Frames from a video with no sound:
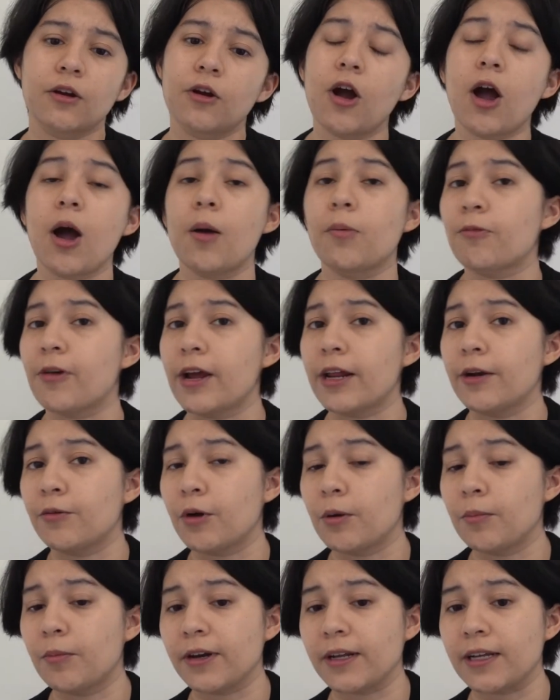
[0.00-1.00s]
operate a
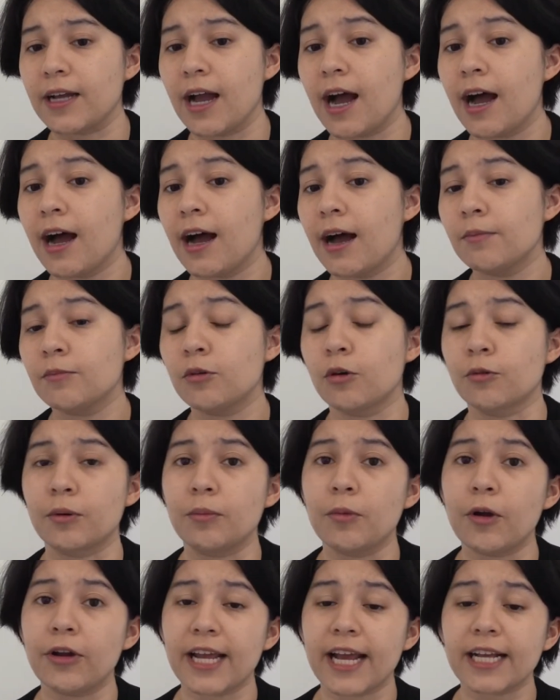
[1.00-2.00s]
robotic arm or
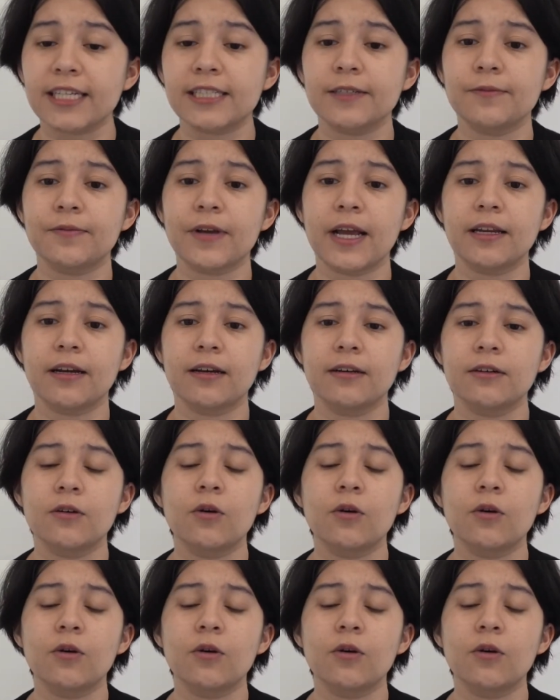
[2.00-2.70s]
remote excavator,